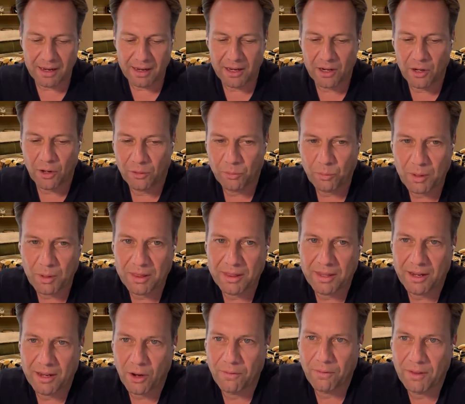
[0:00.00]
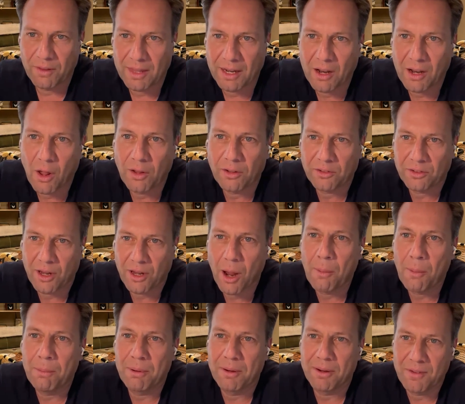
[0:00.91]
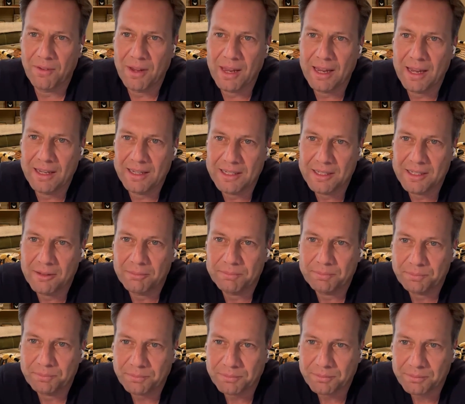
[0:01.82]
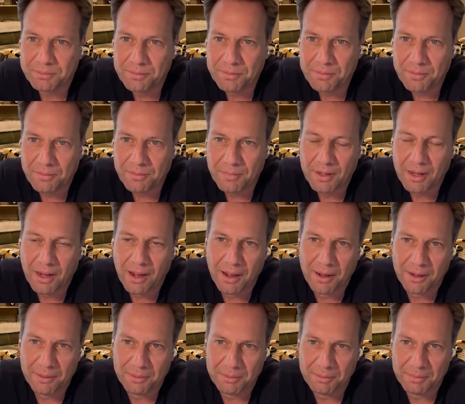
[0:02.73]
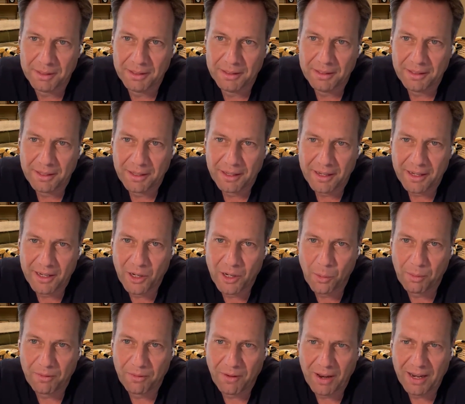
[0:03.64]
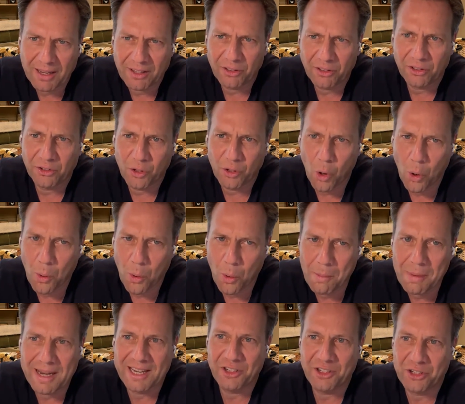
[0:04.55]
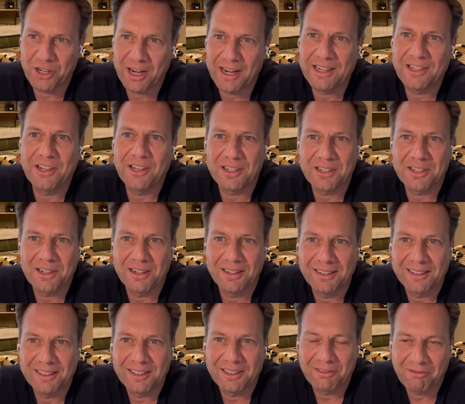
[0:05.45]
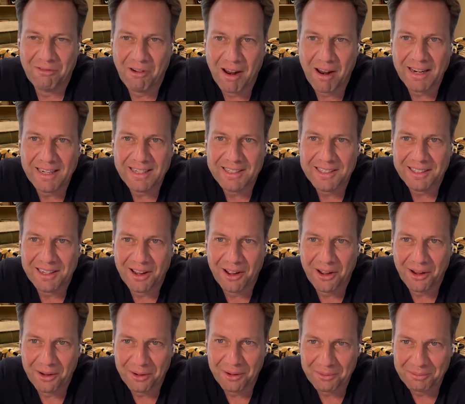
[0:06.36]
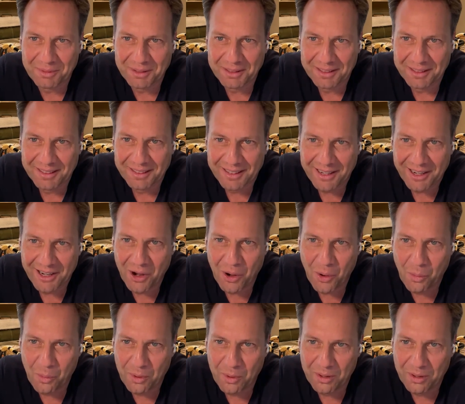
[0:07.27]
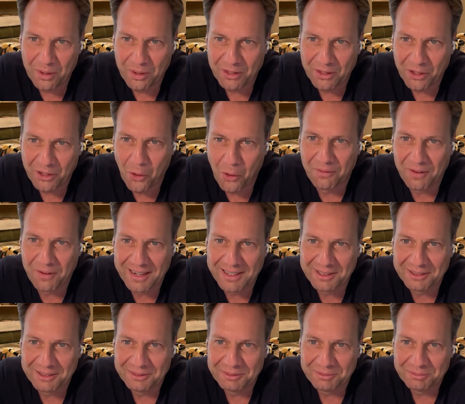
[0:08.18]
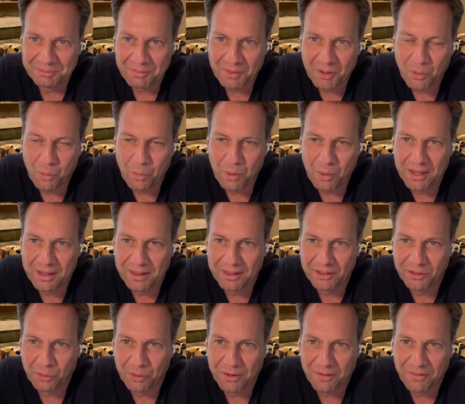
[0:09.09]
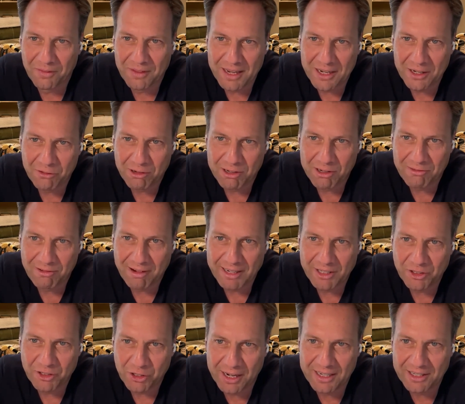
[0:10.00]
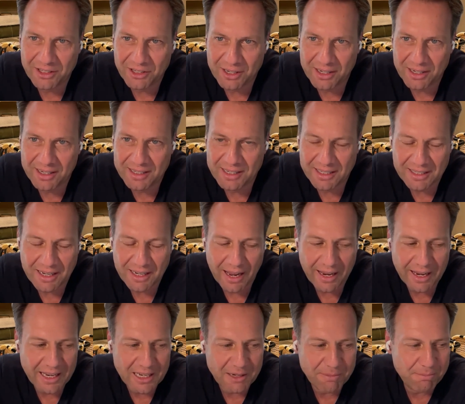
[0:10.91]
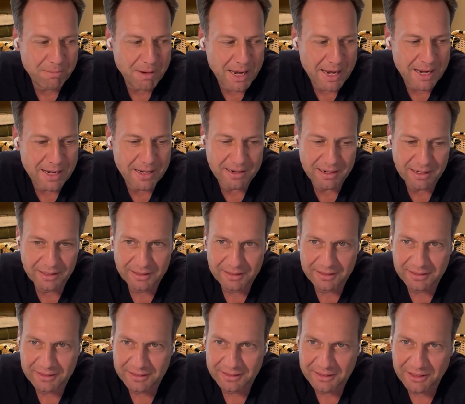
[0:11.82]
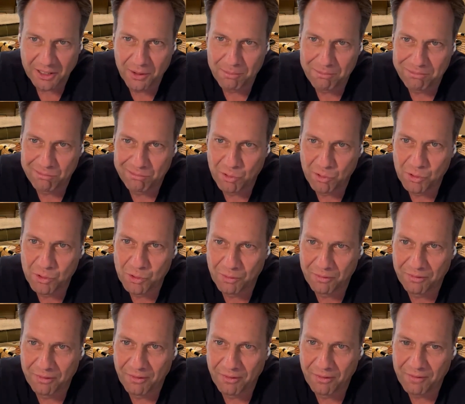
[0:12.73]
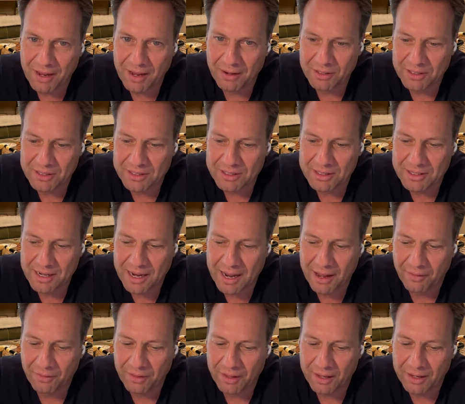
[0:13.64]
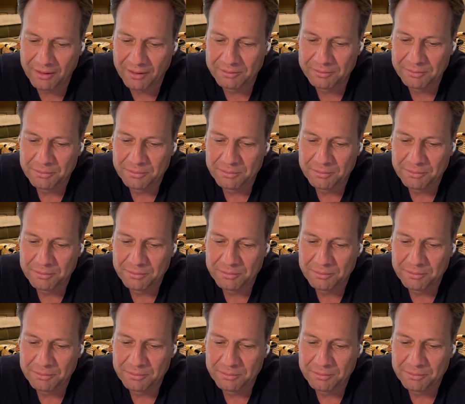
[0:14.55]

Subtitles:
as we think over the last couple of years, we've had so many changes, right? With COVID, with sort of the interest rate changes, it's been kind of brutal for founders out there.